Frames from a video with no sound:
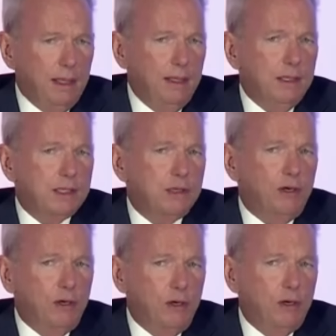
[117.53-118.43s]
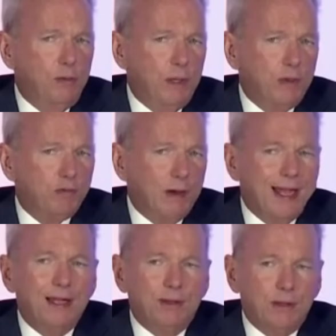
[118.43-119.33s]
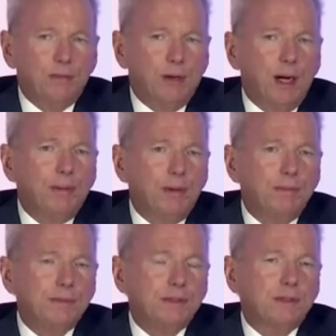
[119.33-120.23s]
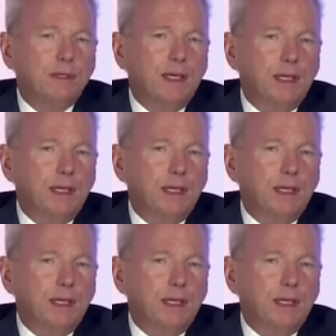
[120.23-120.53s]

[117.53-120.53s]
in this call, we rank the problems.